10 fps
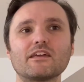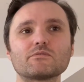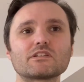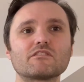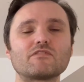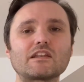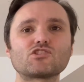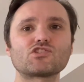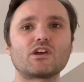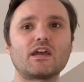there was an
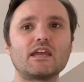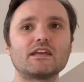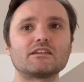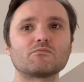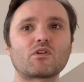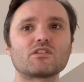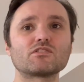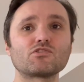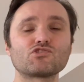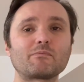adventure in one of the
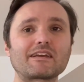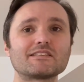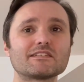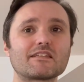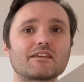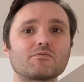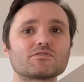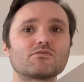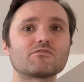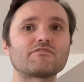dungeon magazines, I think it
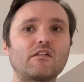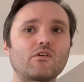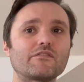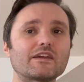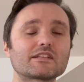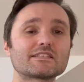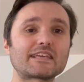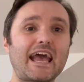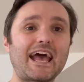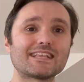was, called Falkovic's
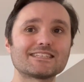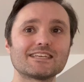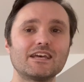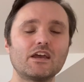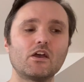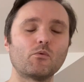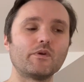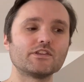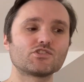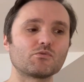Cat,
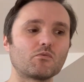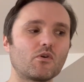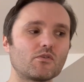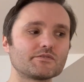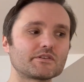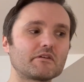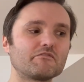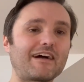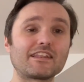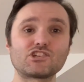which was a
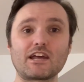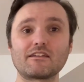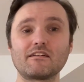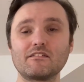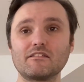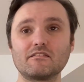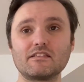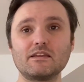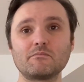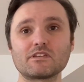Valachan
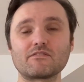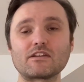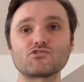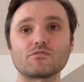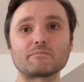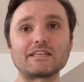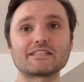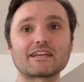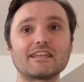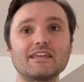themed adventure, and it's
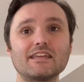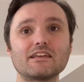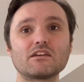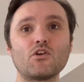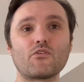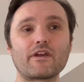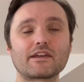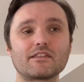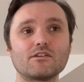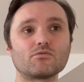basically
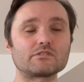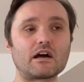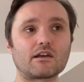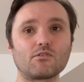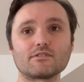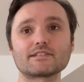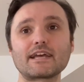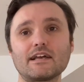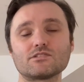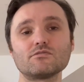Urik, the old Dark Lord's
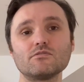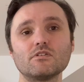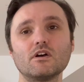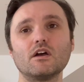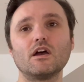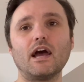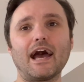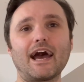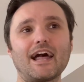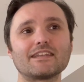castle.
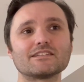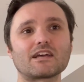And